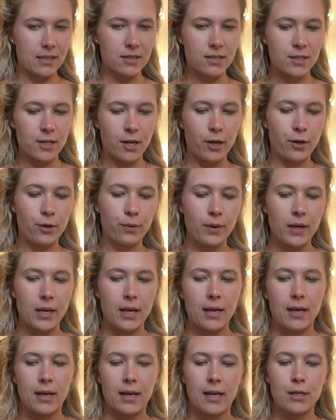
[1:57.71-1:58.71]
So
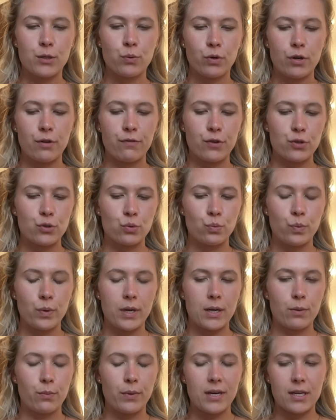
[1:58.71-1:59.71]
it's one of those
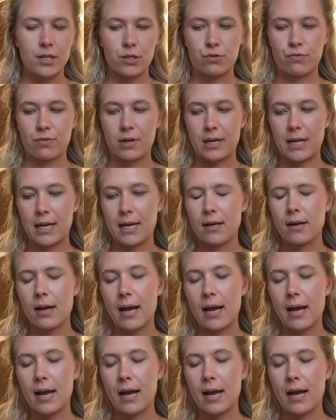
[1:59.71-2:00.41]
winners really.